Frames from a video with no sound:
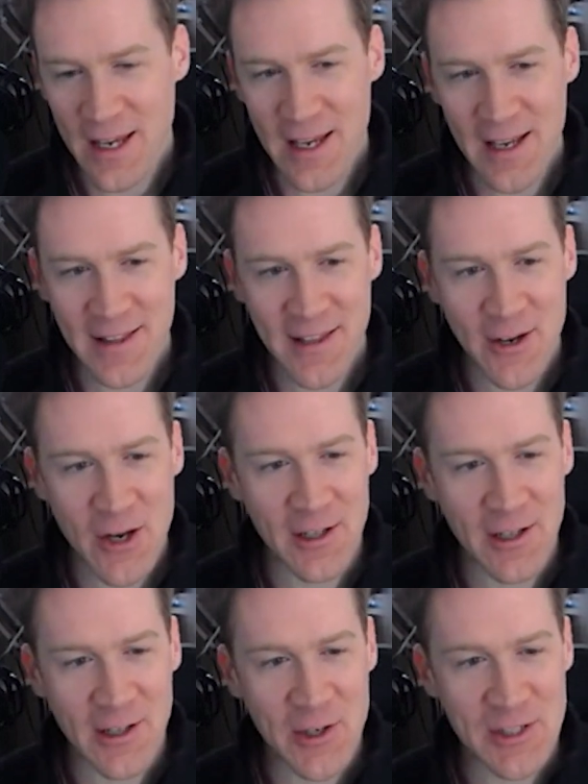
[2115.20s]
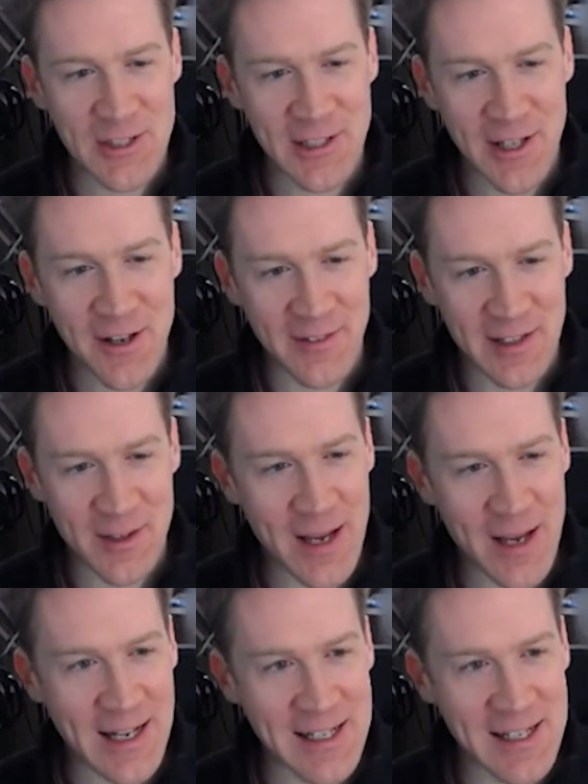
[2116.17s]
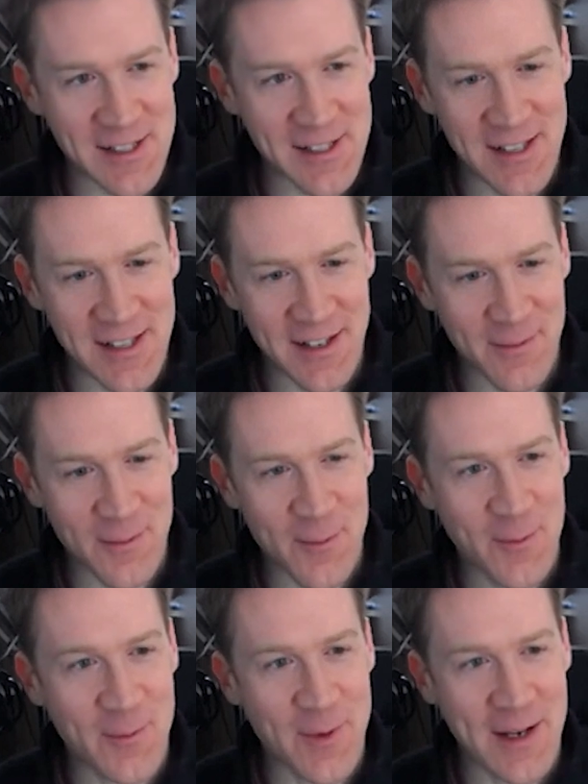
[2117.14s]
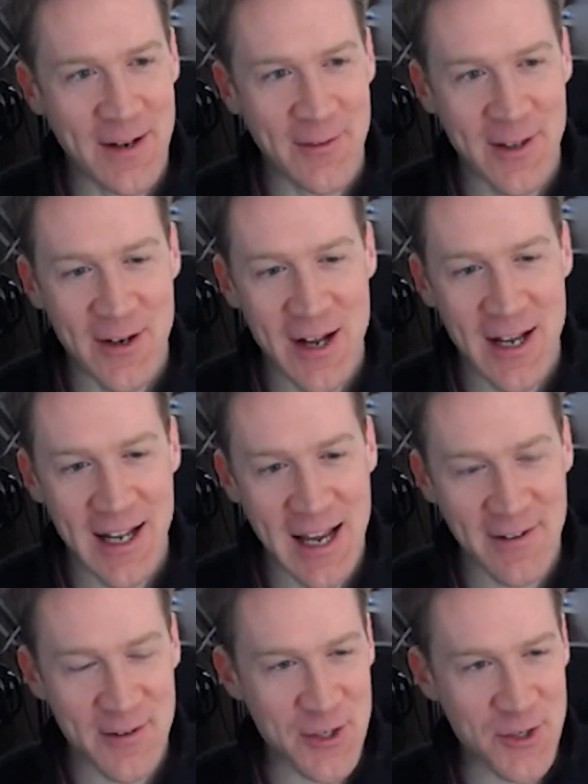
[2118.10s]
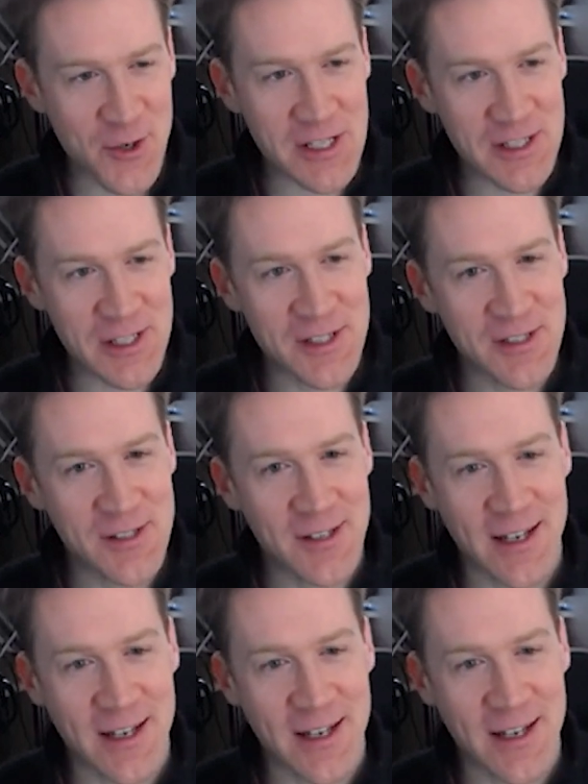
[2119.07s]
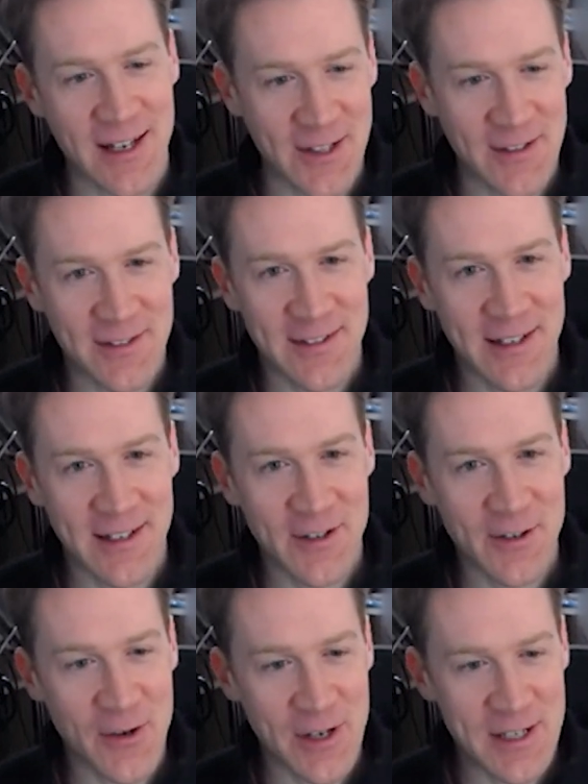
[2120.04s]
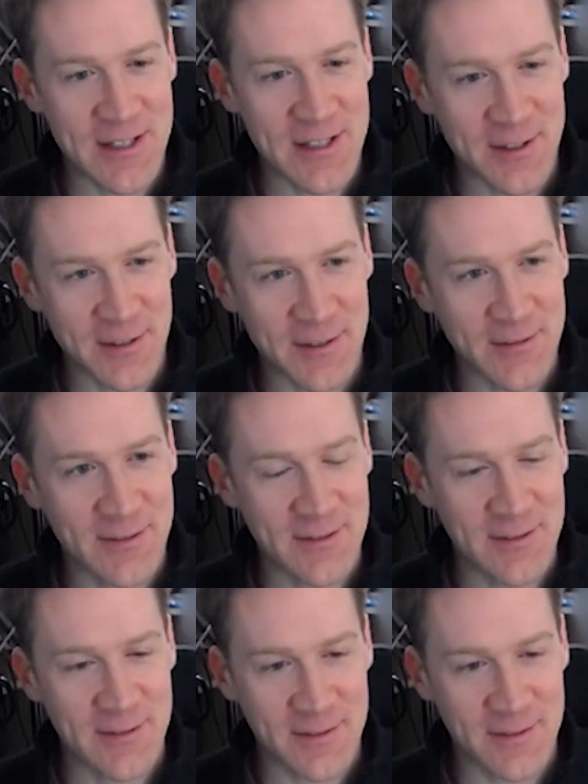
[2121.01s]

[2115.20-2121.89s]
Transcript: they they're going to learn to love it the way it is and whatever they're not going to have a choice and they're they're going to